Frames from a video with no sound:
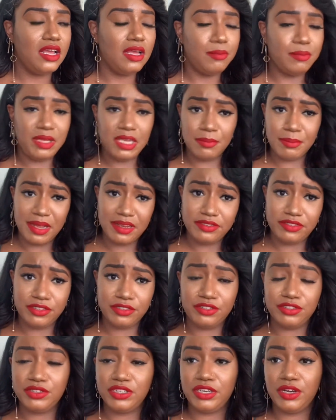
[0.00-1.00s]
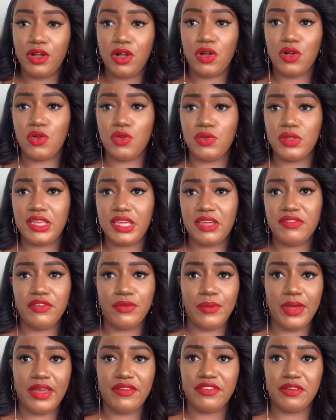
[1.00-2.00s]
Me and my sister did a whole
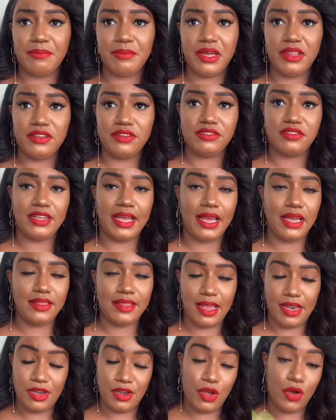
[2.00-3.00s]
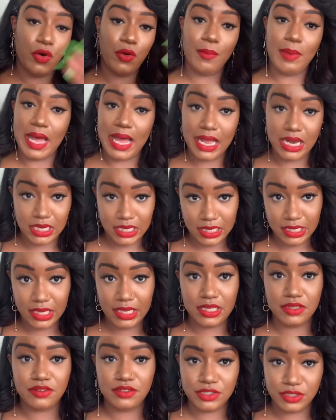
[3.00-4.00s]
giveaway for Mother's Day that nobody
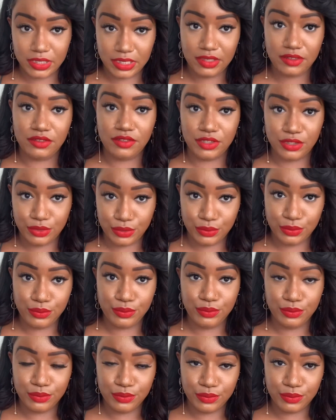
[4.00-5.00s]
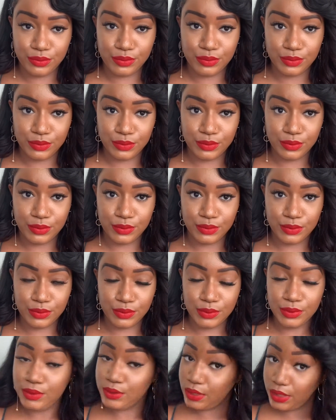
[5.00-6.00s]
entered into.
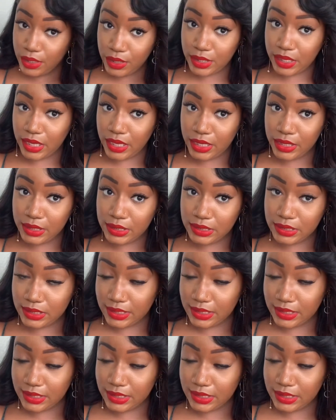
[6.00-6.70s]
Okay.